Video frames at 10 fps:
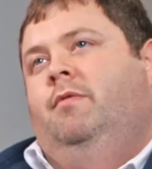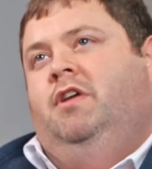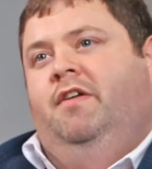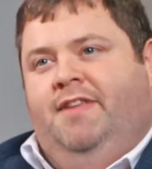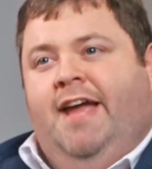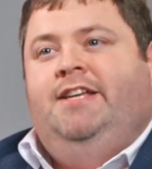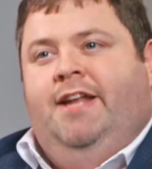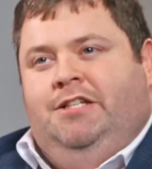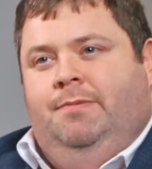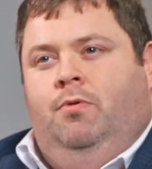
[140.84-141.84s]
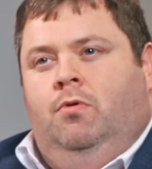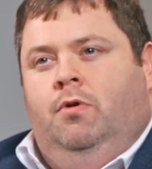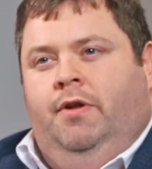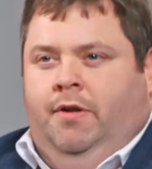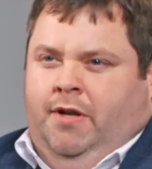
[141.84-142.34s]
was kind of day-to-day
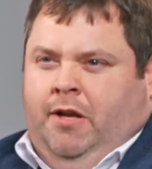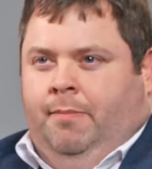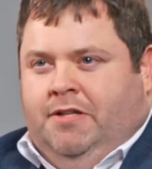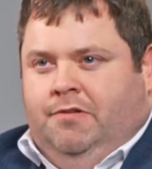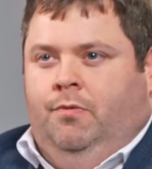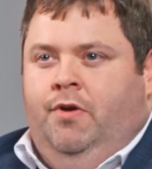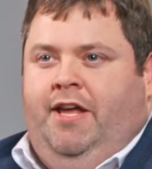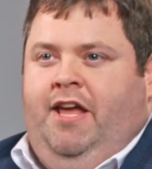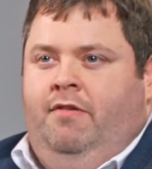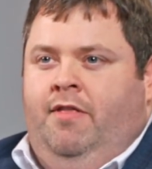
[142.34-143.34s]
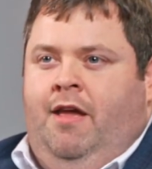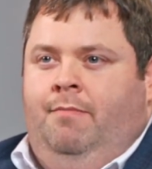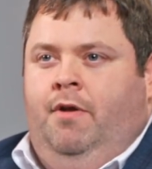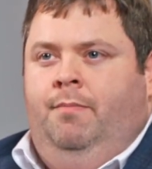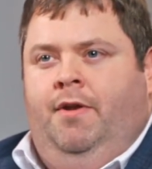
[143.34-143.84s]
support and little bits of work here and there,
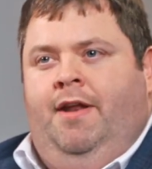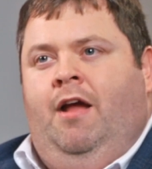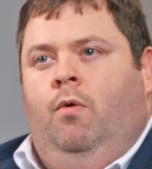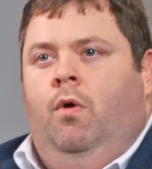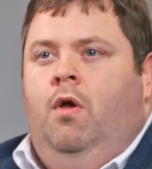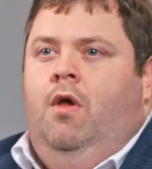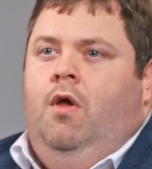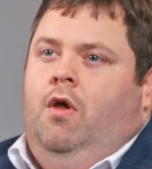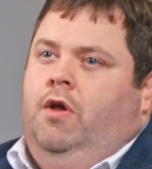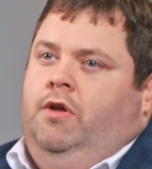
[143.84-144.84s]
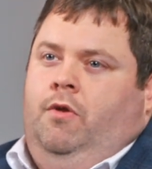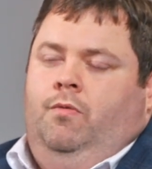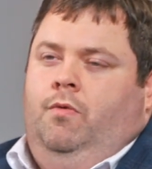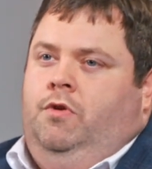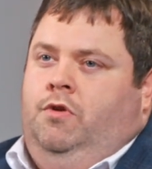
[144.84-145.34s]
but now,
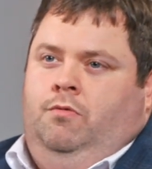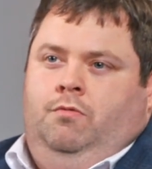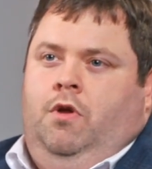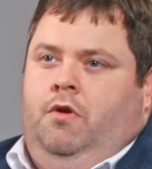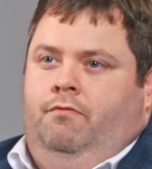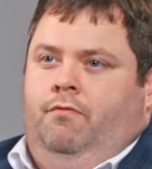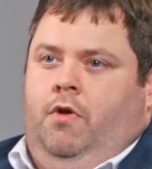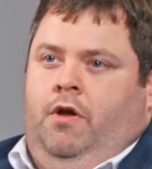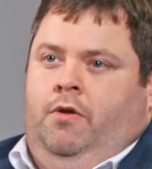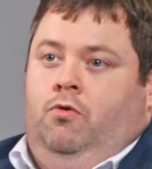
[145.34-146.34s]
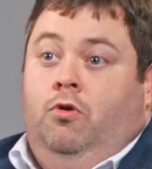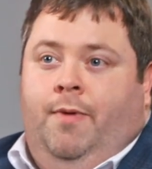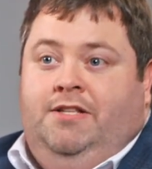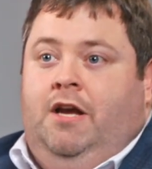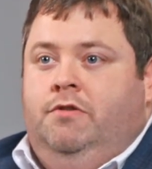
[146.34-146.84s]
you kind of
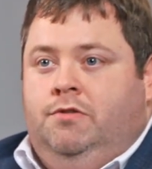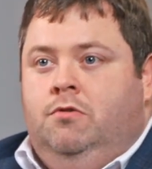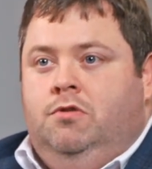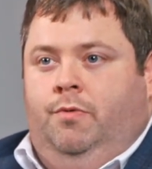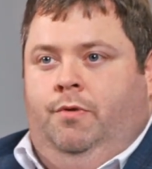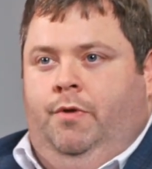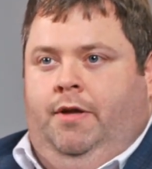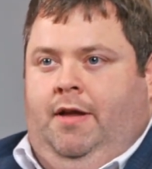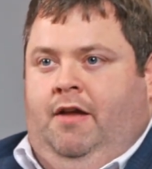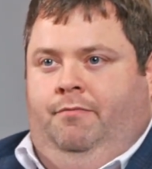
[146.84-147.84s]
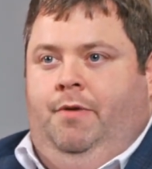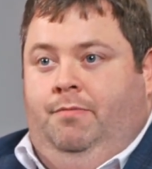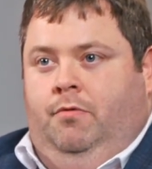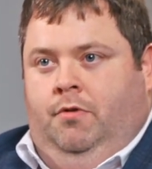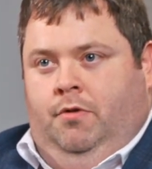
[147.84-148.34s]
augment our resource. We have
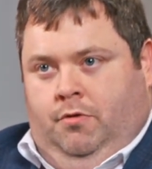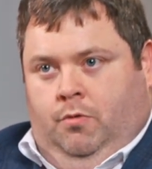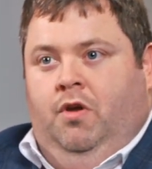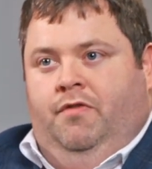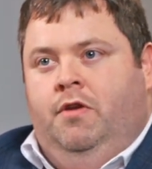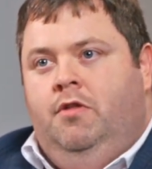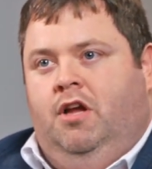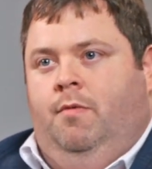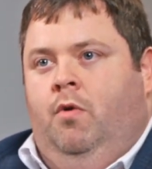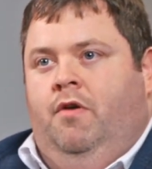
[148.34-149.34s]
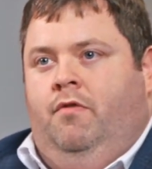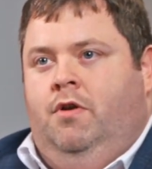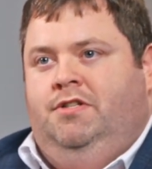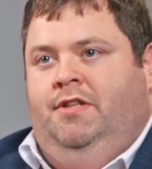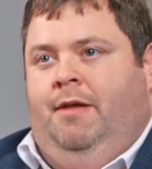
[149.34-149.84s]
people that work for you that come and work for
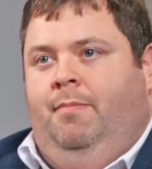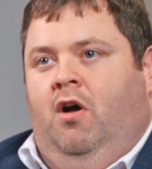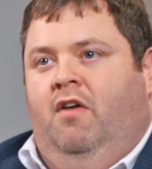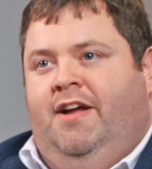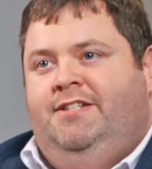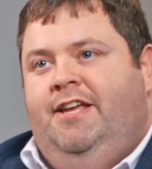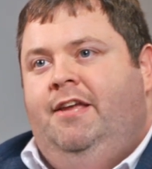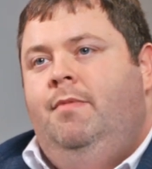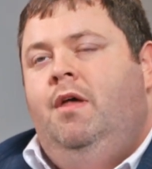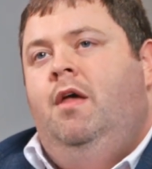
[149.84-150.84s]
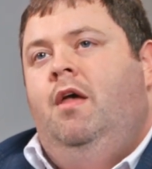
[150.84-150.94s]
us, and they're part of our team.